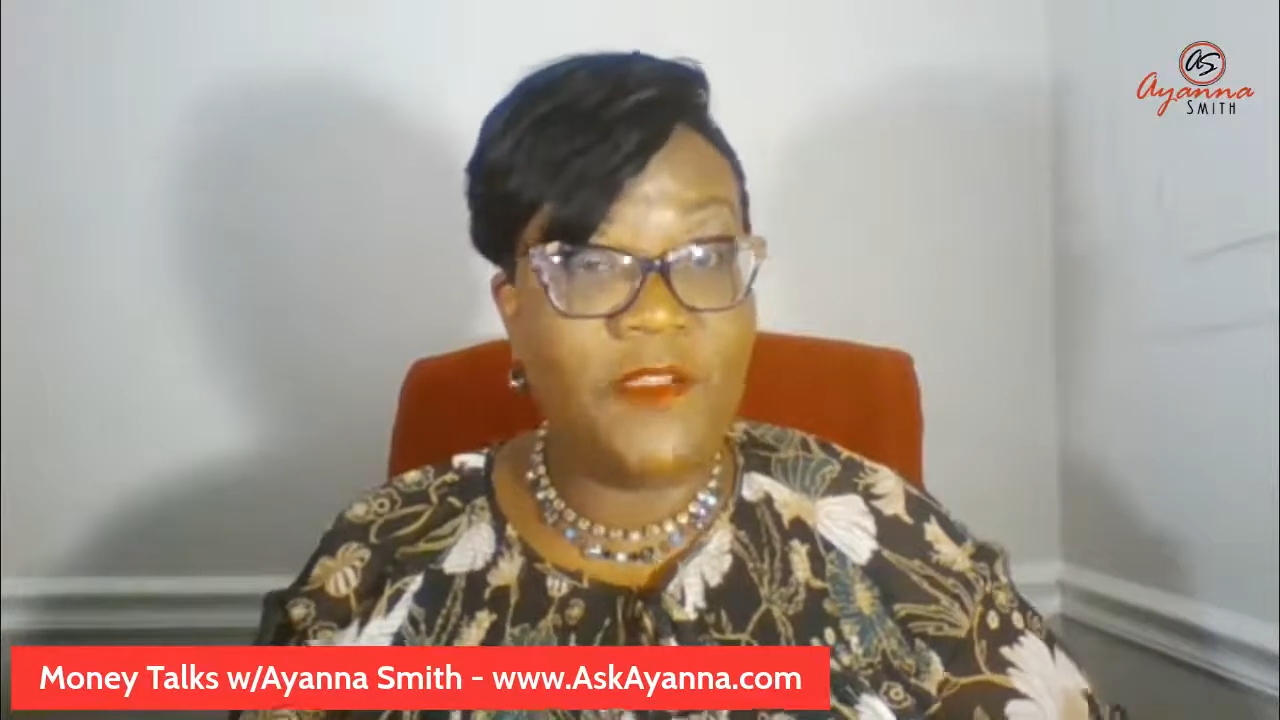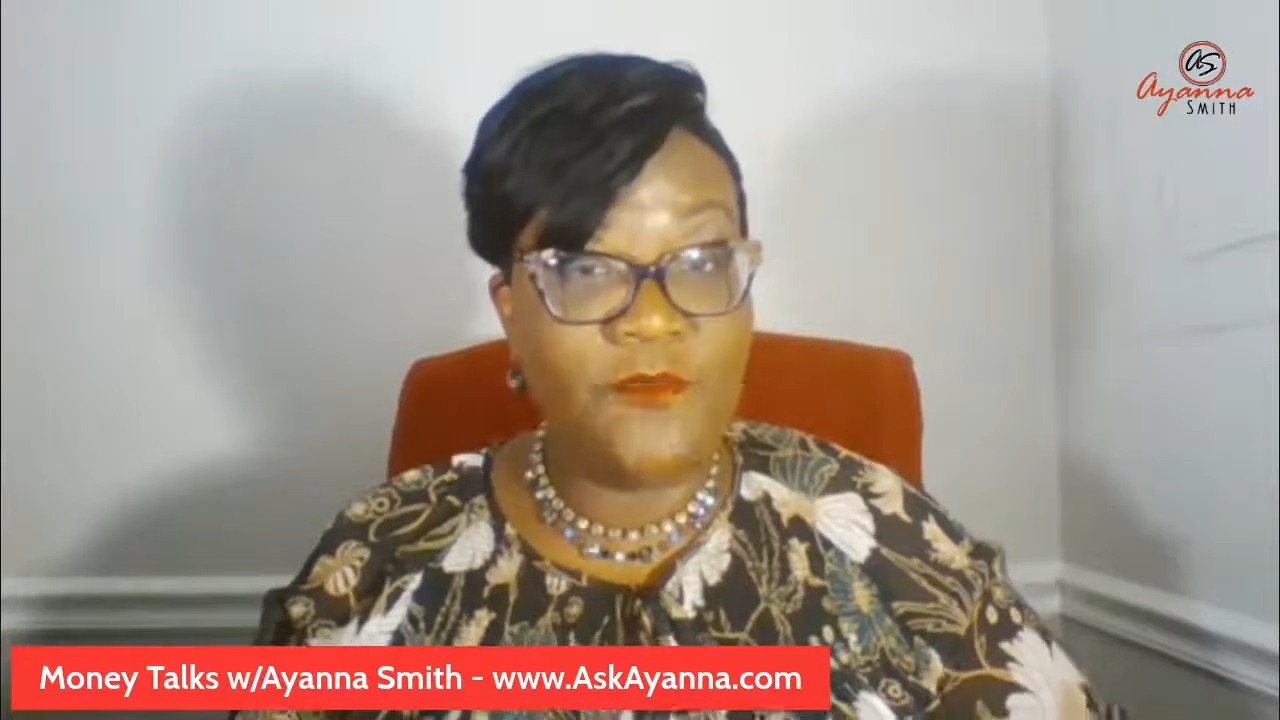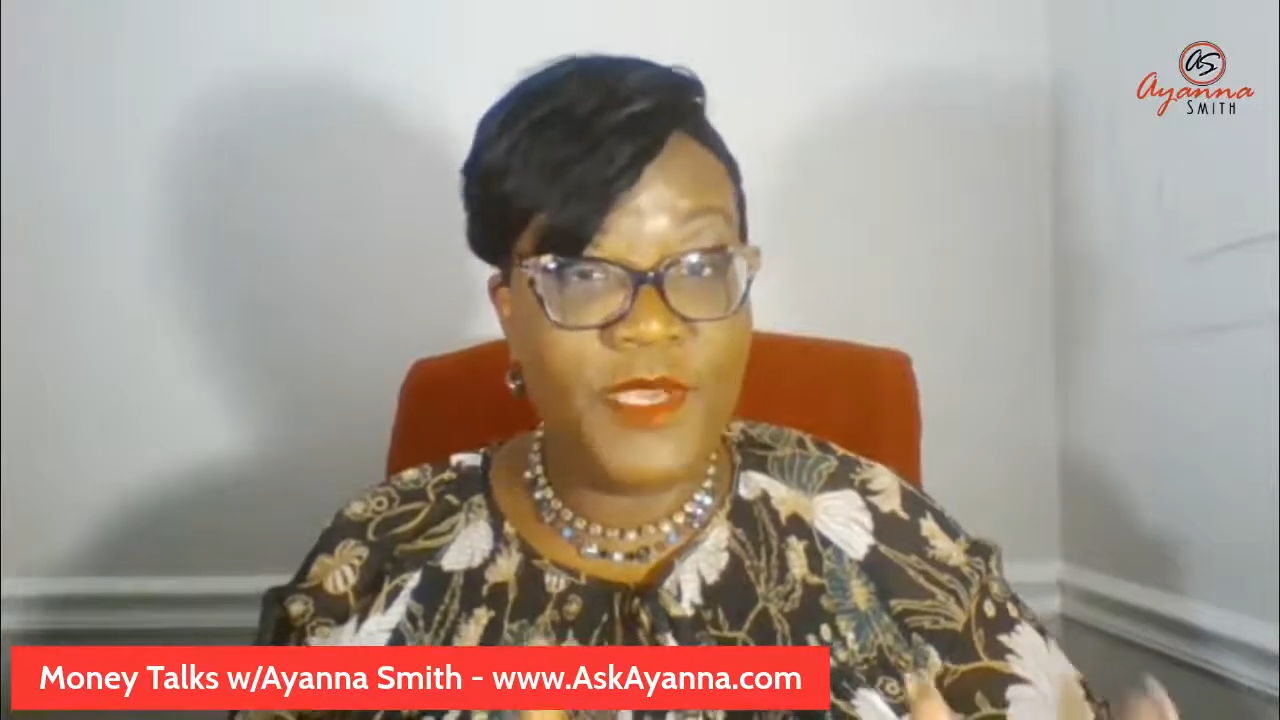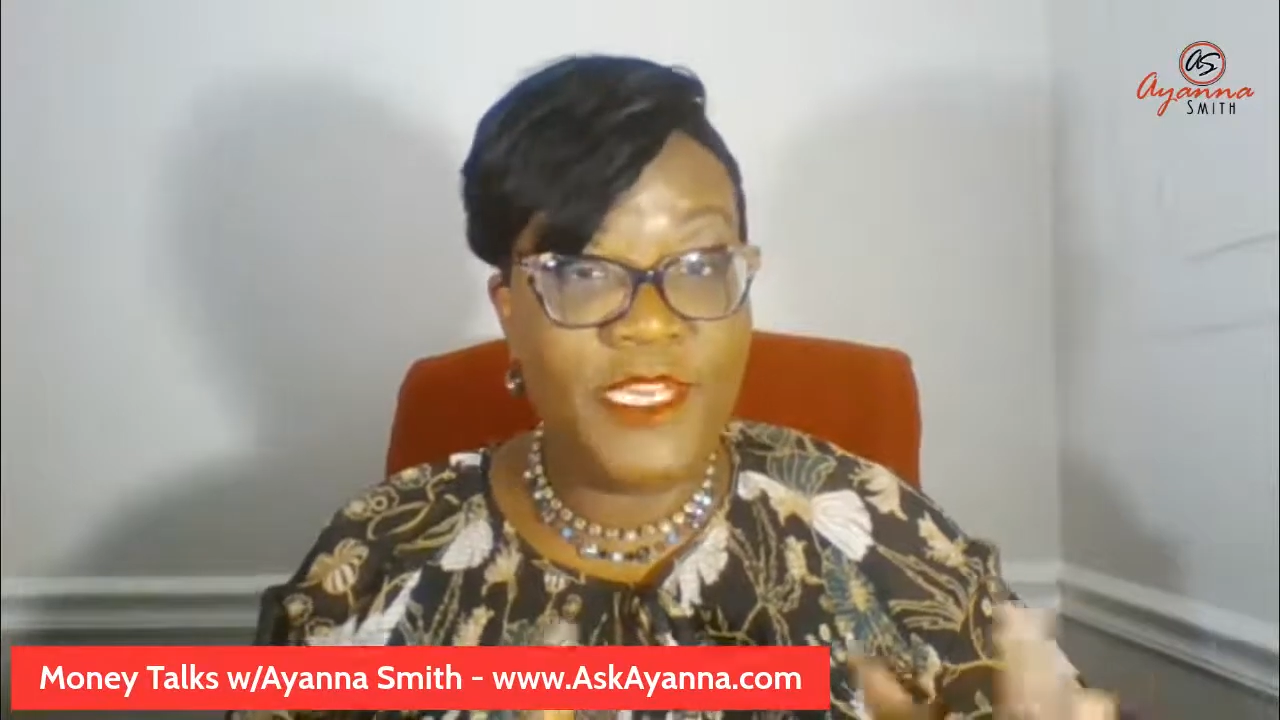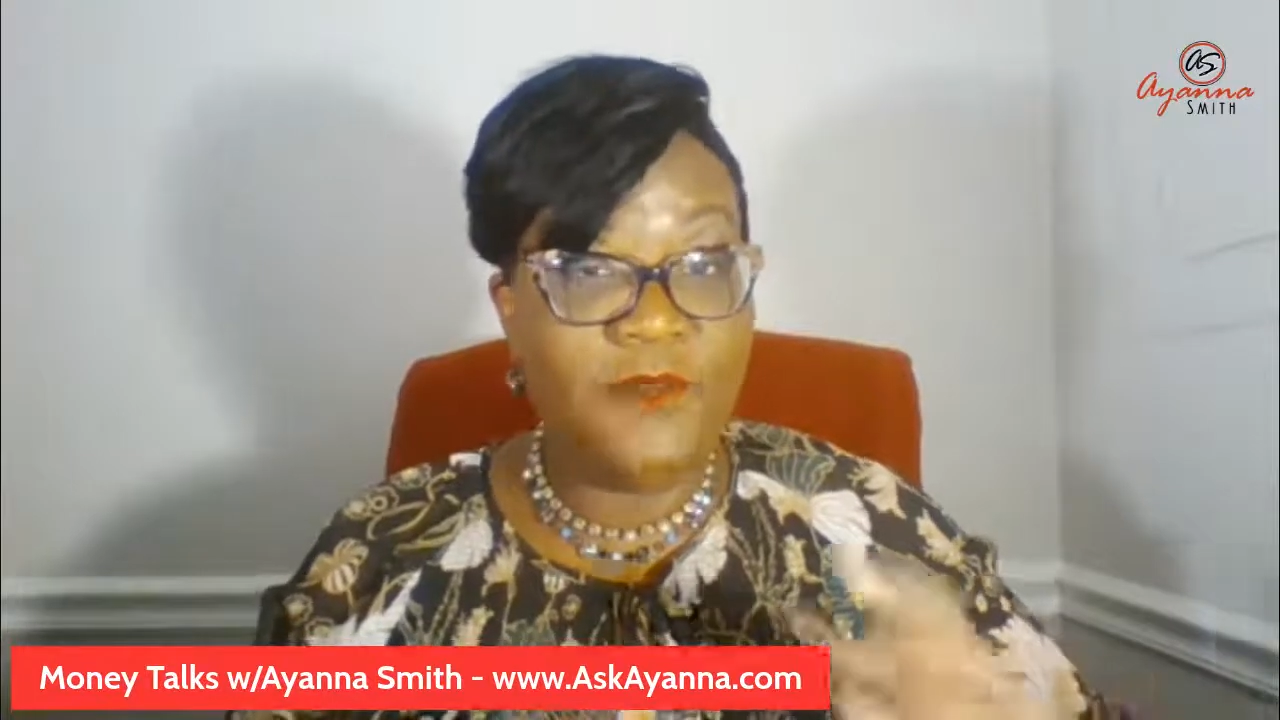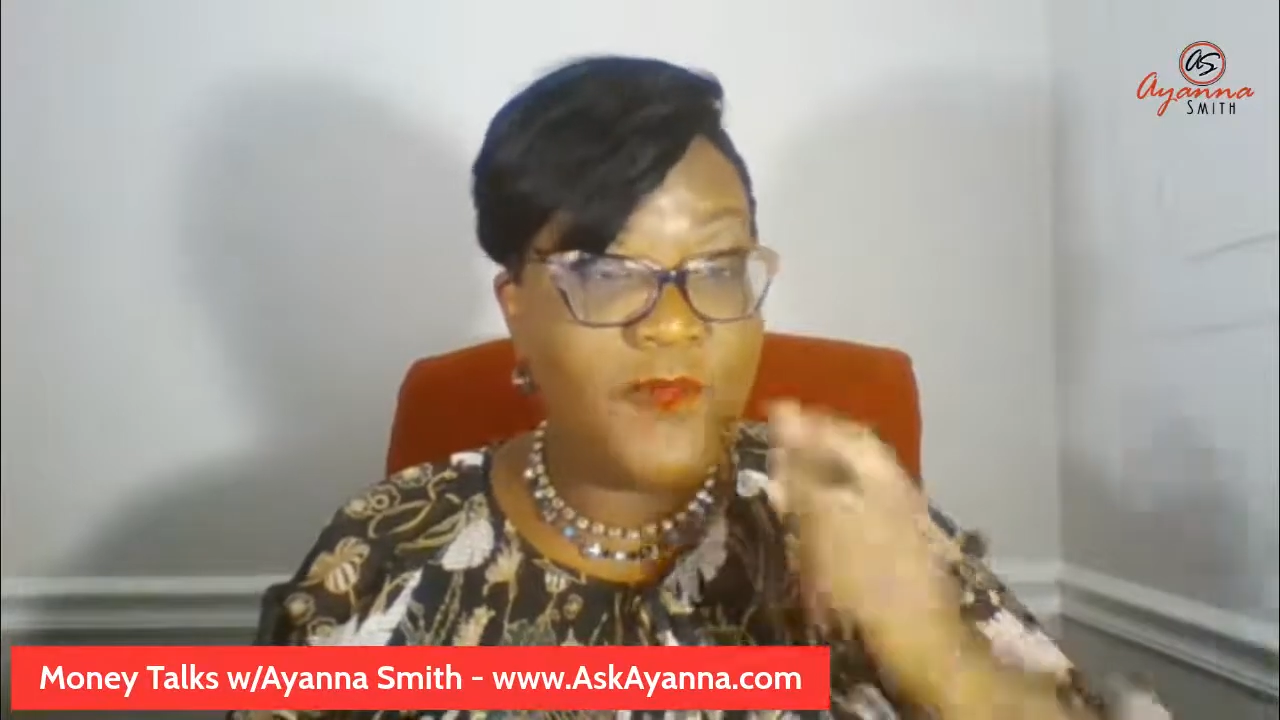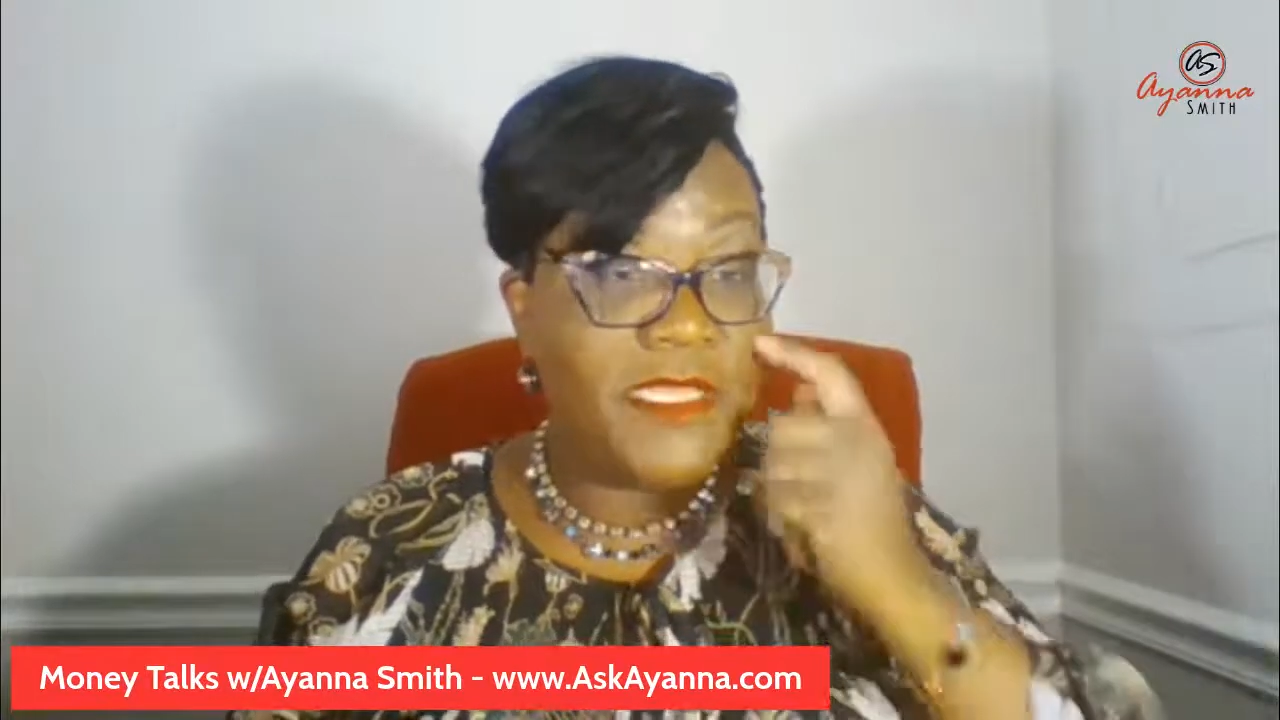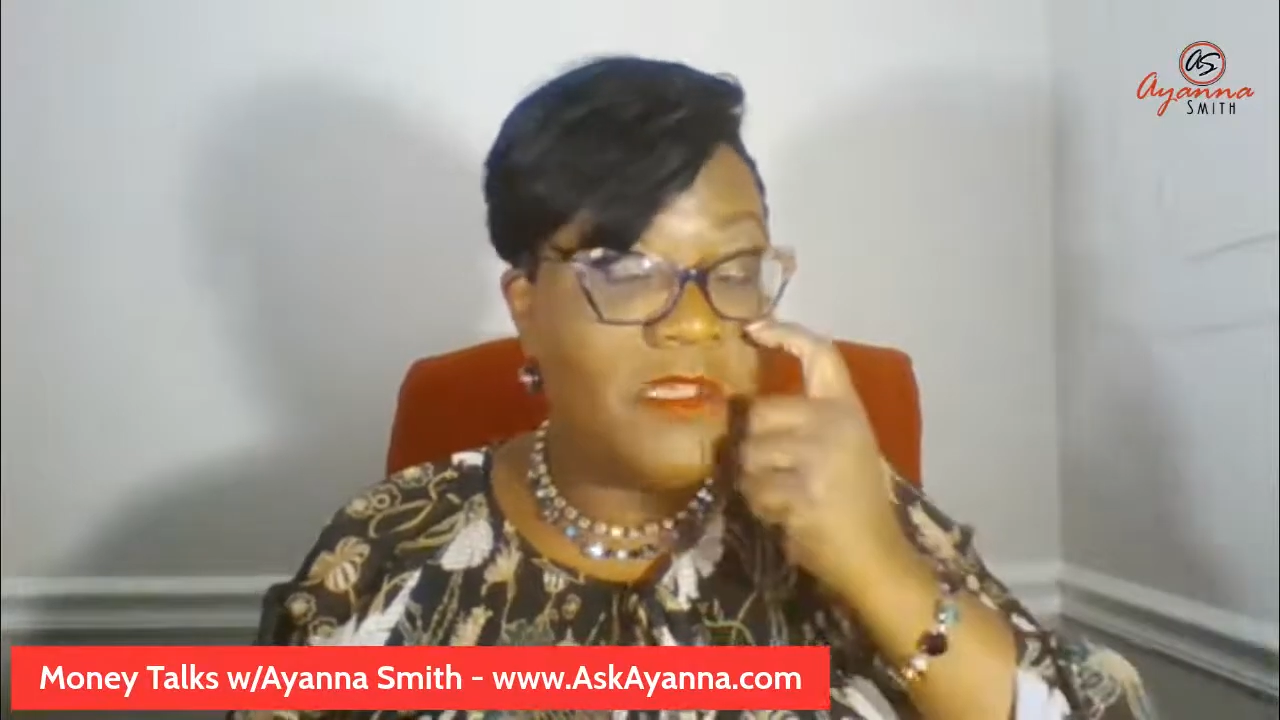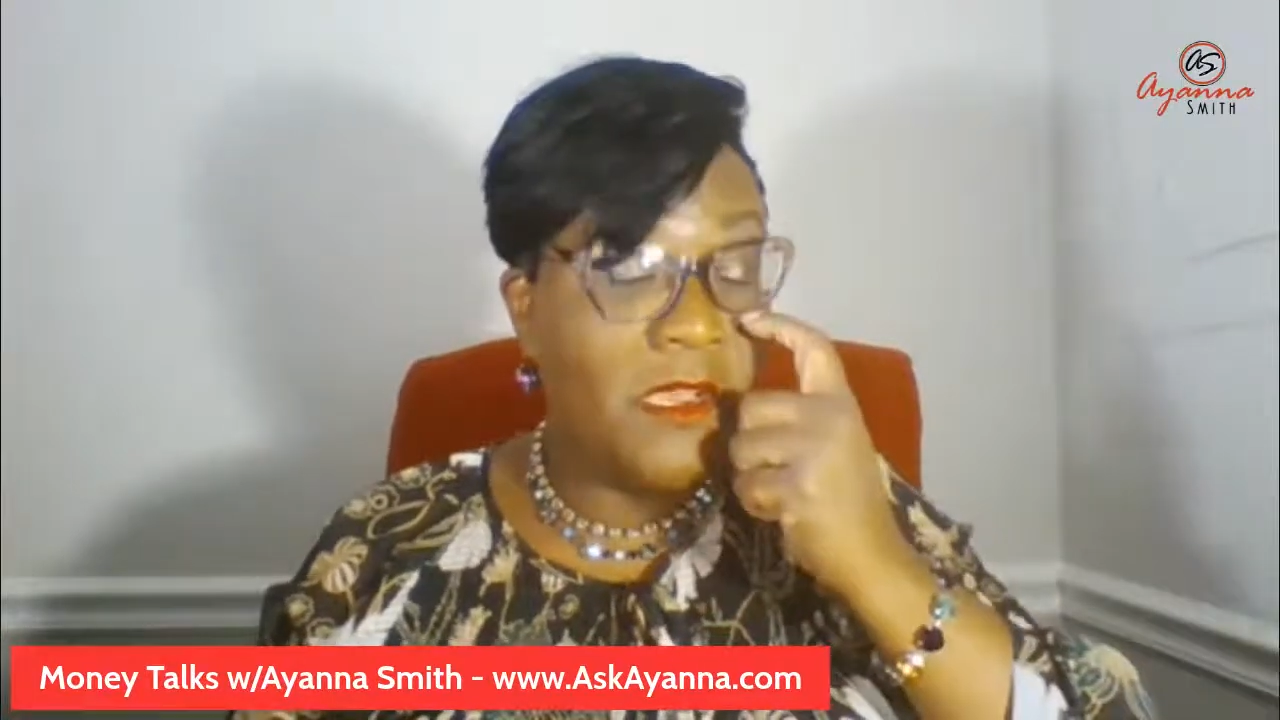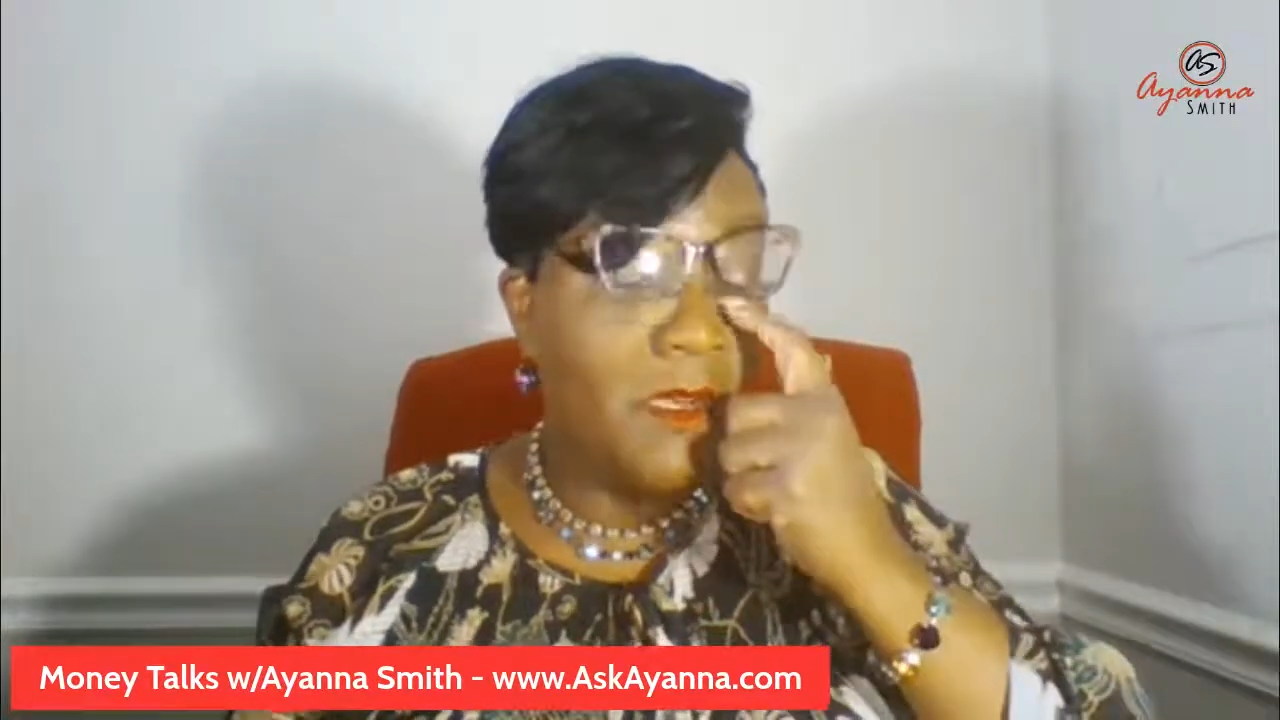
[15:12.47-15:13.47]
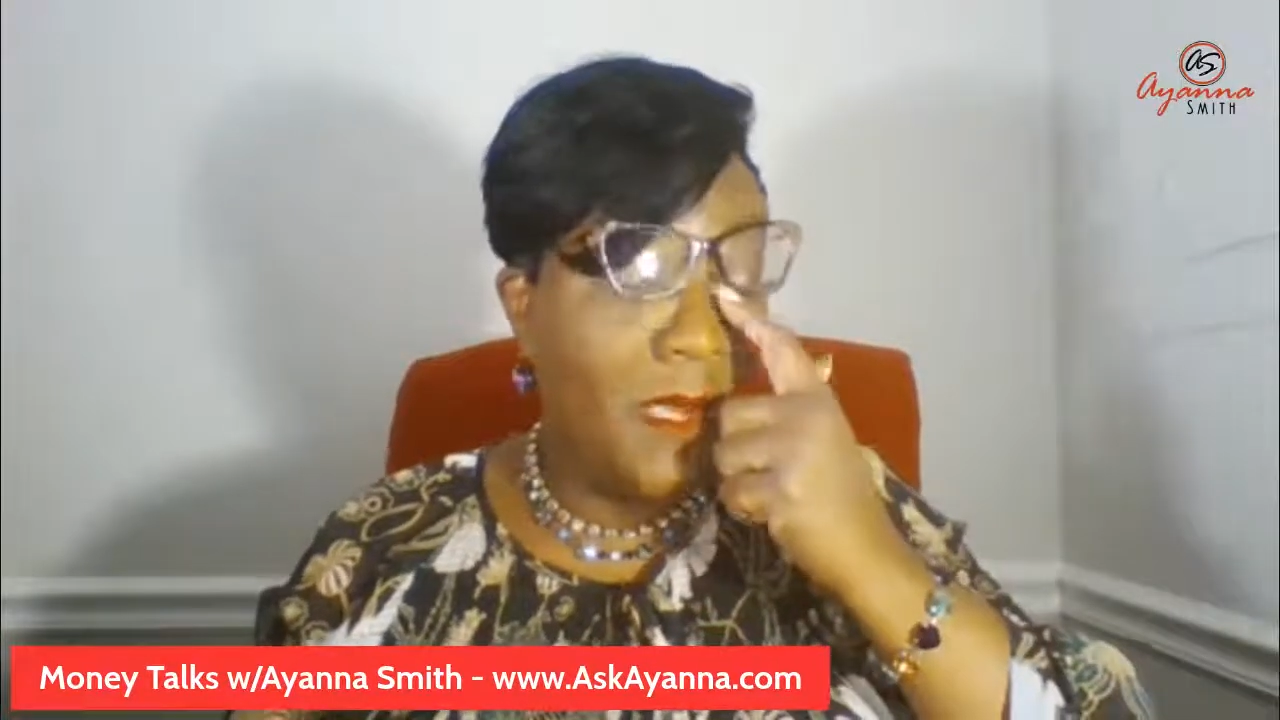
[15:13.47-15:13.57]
I read talking